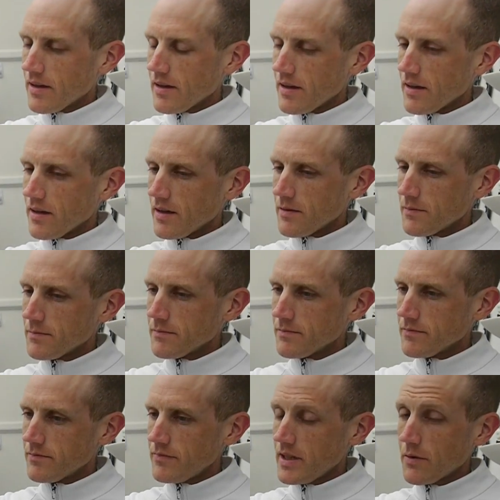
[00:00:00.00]

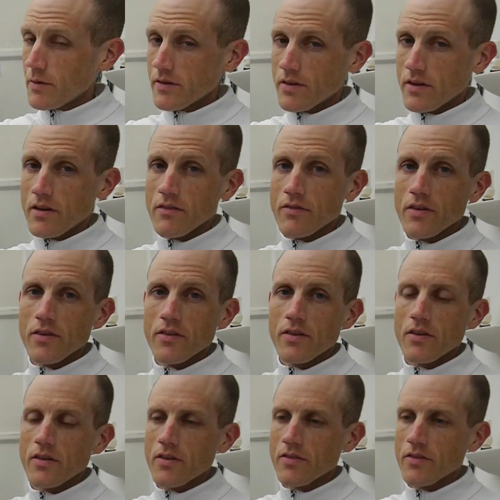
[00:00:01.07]
Then I went to
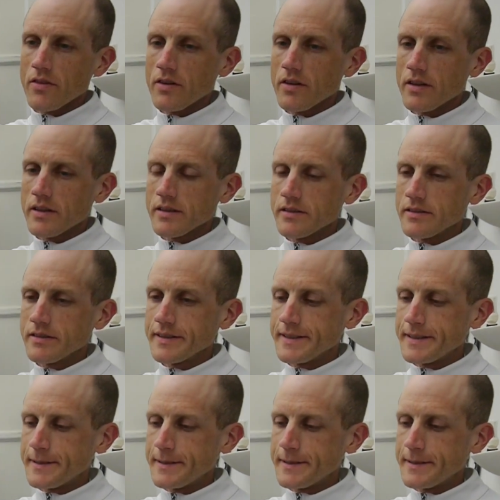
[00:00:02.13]
university, Oxford, and